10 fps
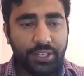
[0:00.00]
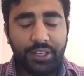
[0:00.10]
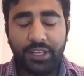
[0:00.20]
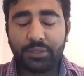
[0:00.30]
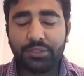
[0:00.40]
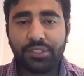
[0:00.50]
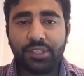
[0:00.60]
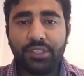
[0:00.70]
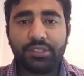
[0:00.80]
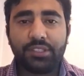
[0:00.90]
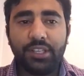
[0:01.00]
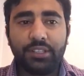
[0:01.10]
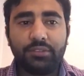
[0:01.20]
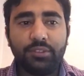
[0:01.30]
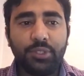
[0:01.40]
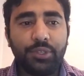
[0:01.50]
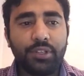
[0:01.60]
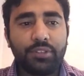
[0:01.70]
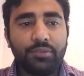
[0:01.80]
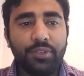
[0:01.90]
data acquisition is like
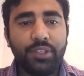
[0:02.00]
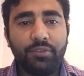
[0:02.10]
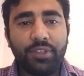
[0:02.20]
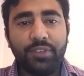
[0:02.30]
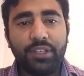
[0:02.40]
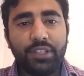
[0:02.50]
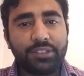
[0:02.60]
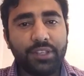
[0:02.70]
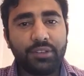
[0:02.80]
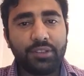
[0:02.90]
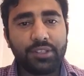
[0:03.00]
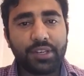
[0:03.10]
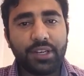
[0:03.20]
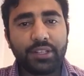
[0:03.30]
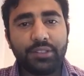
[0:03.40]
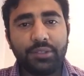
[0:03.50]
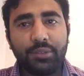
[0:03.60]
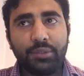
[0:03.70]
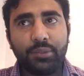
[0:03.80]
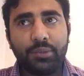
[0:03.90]
during when vehicle is running on the track, you
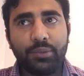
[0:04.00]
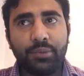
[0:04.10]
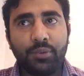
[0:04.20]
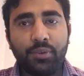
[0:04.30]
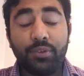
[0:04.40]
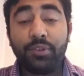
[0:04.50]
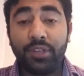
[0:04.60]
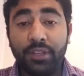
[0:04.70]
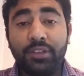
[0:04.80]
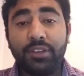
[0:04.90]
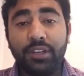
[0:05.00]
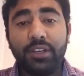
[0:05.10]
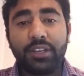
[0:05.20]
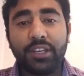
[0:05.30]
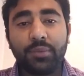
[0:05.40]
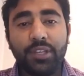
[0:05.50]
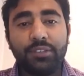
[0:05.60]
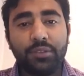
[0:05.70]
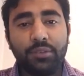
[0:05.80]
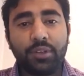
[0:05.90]
in the real time
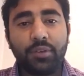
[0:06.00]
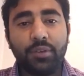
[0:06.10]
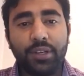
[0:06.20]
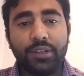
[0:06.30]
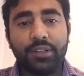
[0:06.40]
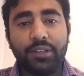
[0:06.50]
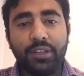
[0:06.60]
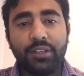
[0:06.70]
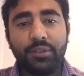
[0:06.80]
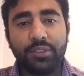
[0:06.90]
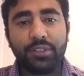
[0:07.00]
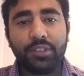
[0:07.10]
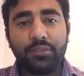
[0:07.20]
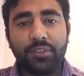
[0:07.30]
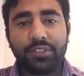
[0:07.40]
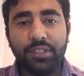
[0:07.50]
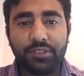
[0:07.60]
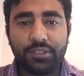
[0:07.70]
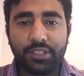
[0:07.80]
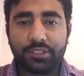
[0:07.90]
case, you acquire the data using different
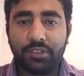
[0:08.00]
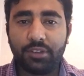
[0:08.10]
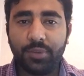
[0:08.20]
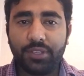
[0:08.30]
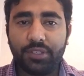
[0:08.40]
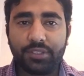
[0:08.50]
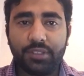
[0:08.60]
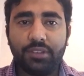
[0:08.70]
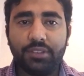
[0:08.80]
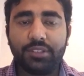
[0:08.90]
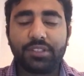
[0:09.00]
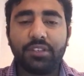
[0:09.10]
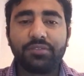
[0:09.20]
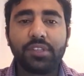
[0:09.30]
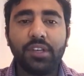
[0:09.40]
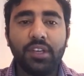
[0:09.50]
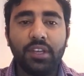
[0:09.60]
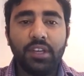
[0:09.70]
sensors, accelerometers, and all those stuffs.